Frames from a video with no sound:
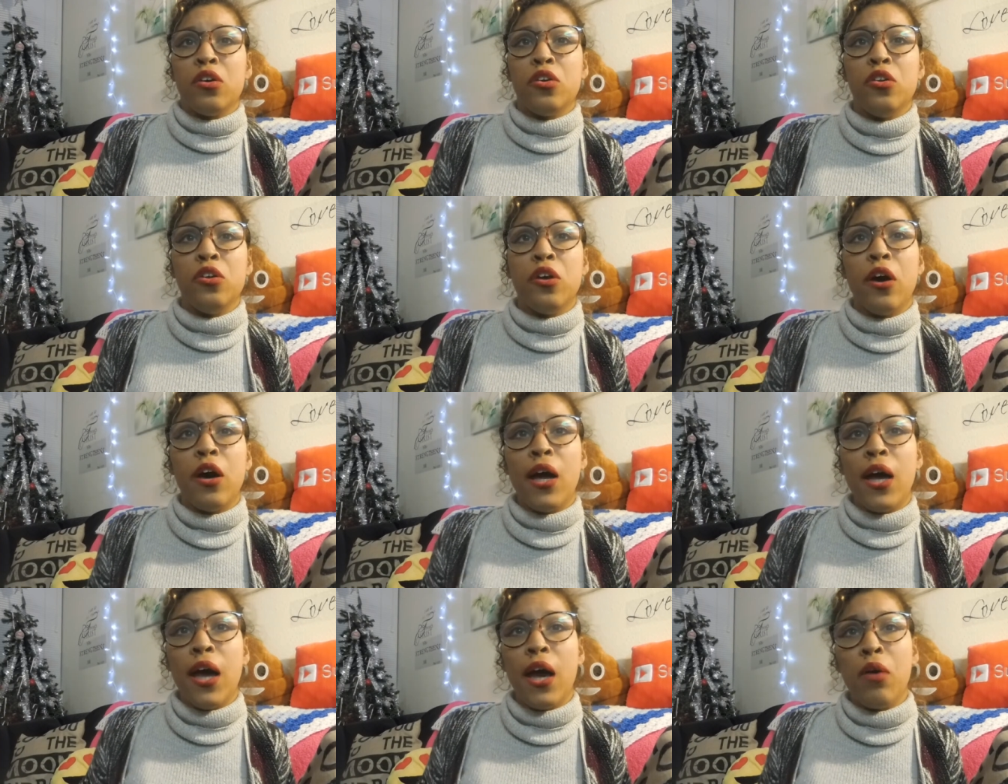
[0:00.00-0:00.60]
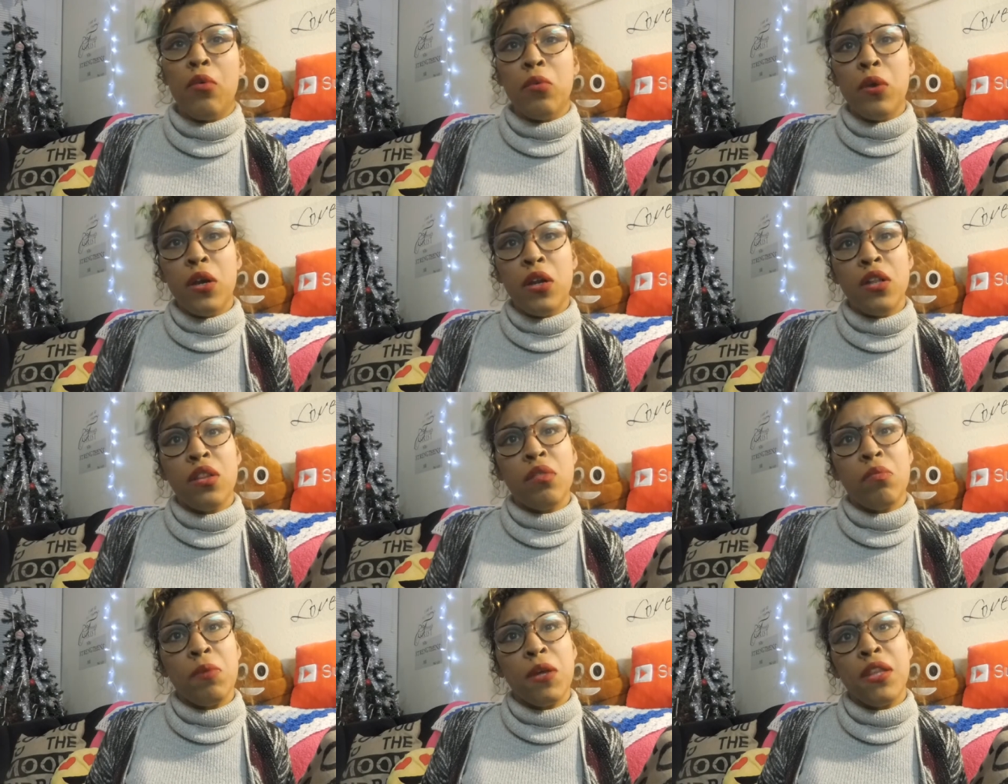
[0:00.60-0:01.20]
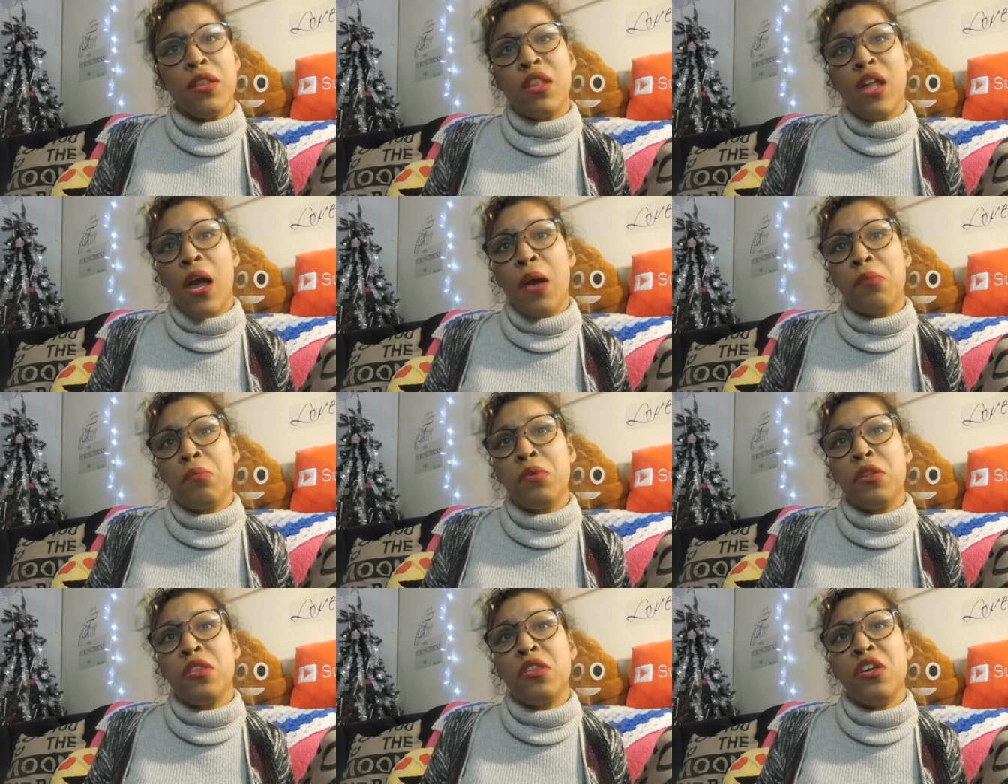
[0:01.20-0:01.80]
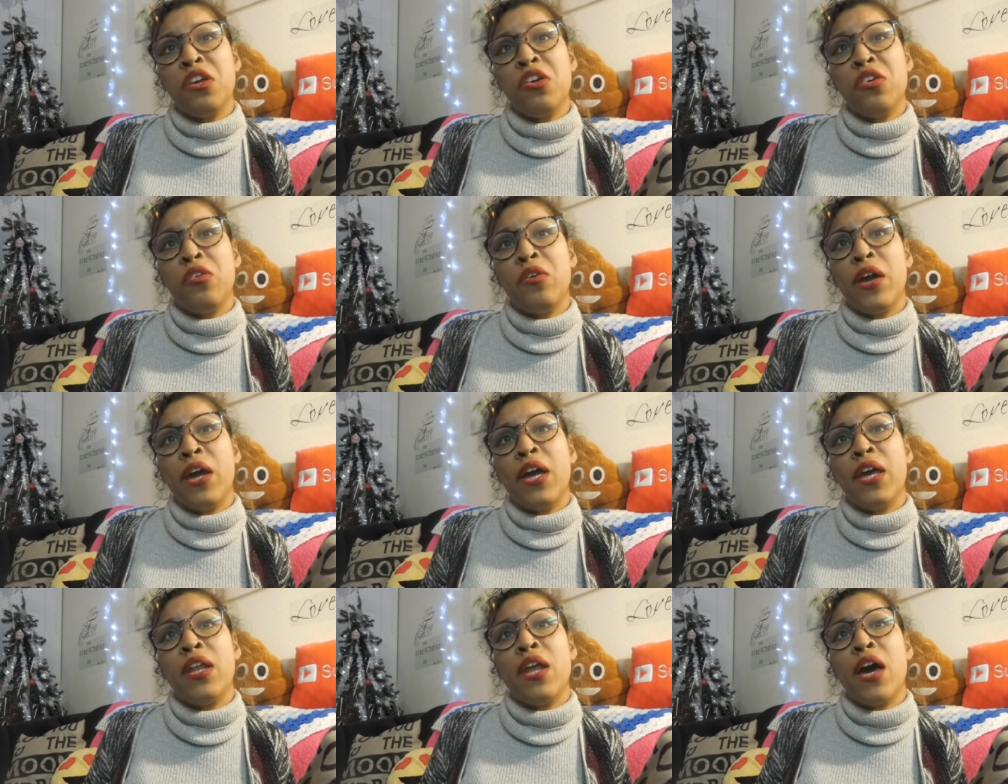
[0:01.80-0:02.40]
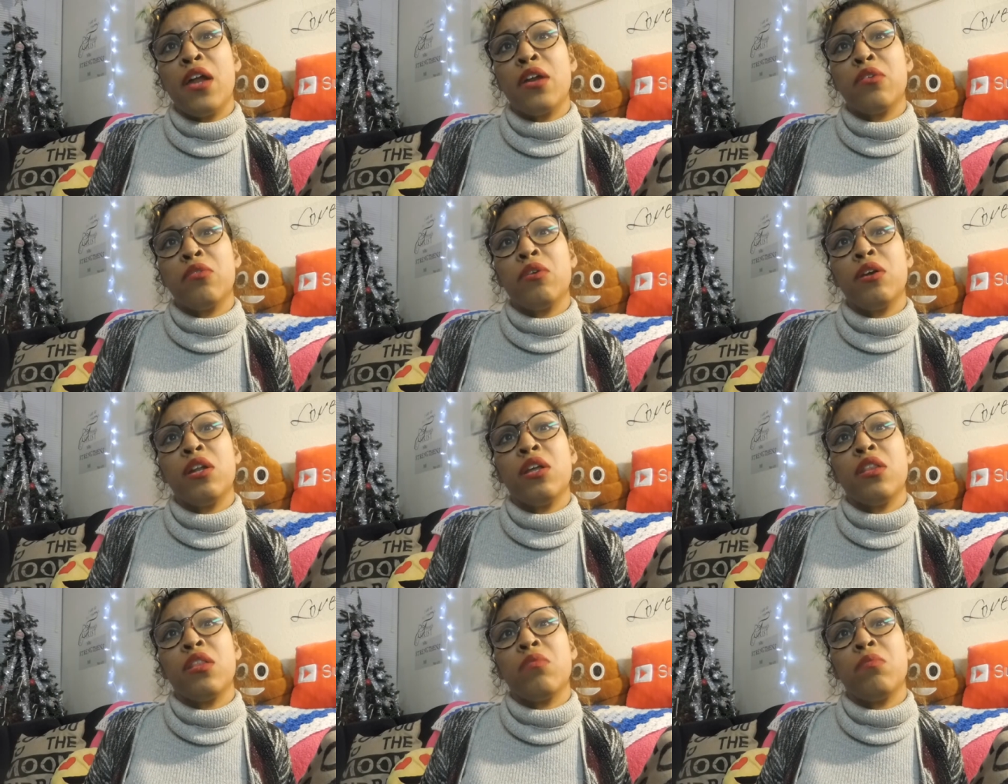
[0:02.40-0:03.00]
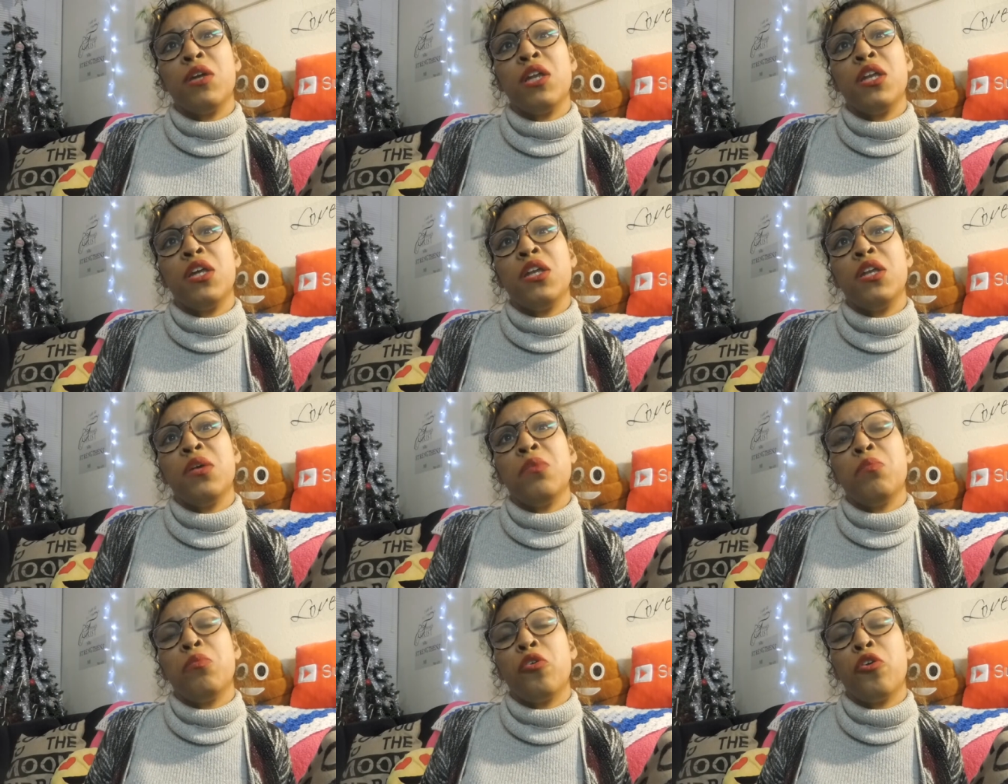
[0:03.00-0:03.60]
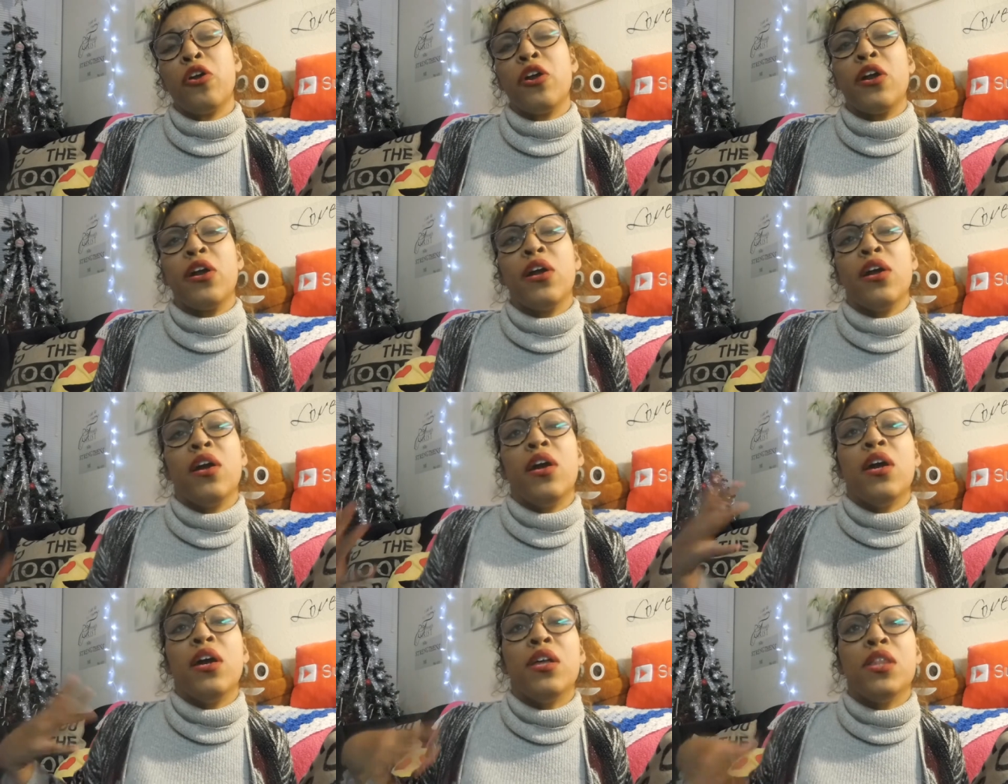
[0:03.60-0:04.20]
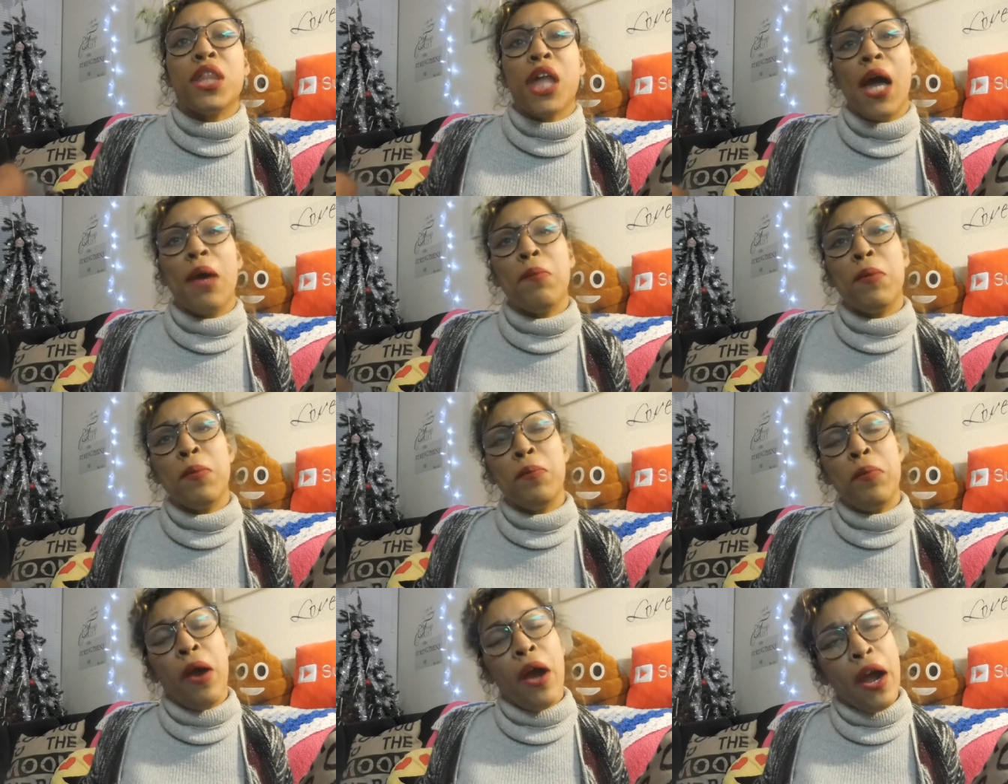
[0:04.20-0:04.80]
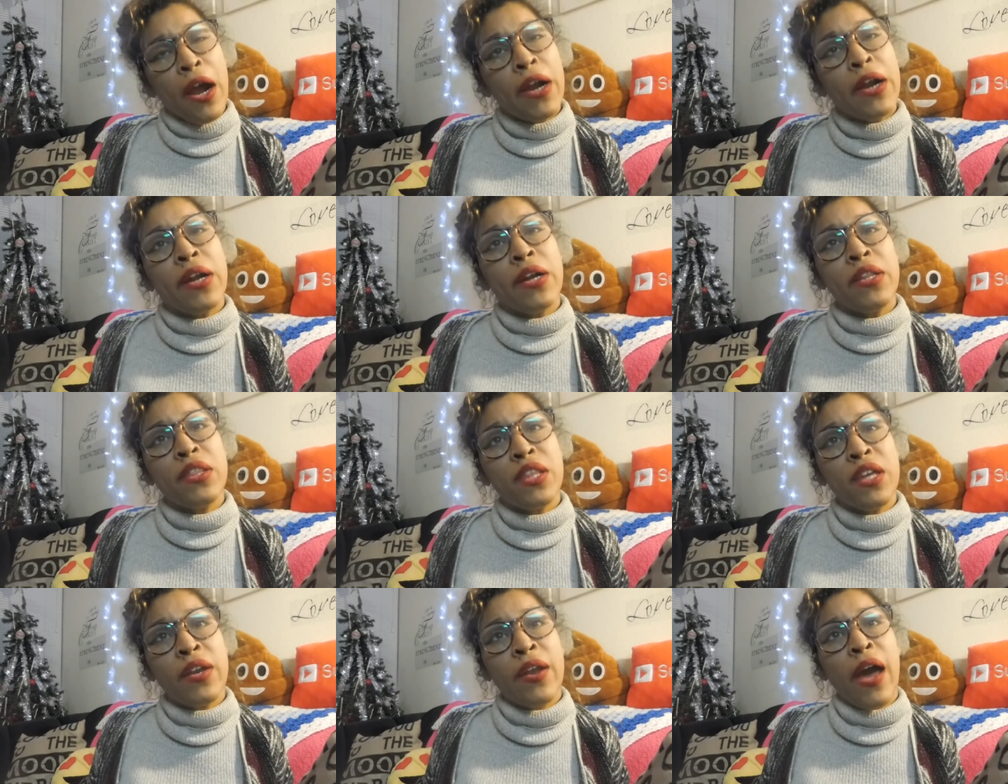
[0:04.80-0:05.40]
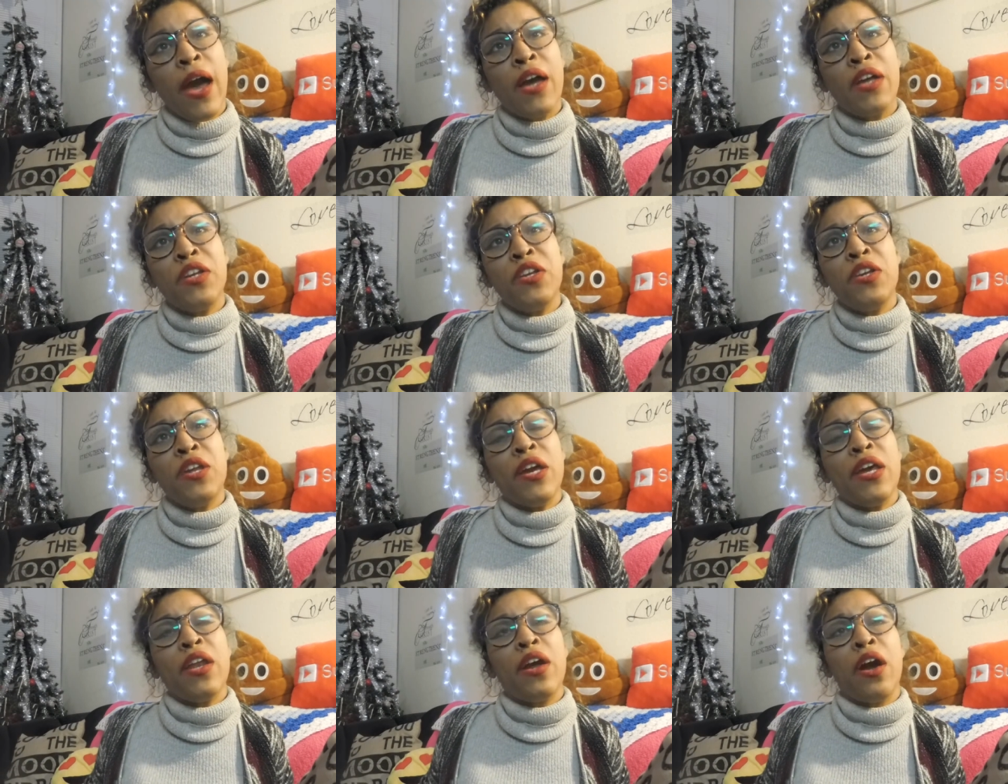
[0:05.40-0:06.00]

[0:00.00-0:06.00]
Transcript: you know, I, I want to spend time with you and I don't want to spend any more time apart than I did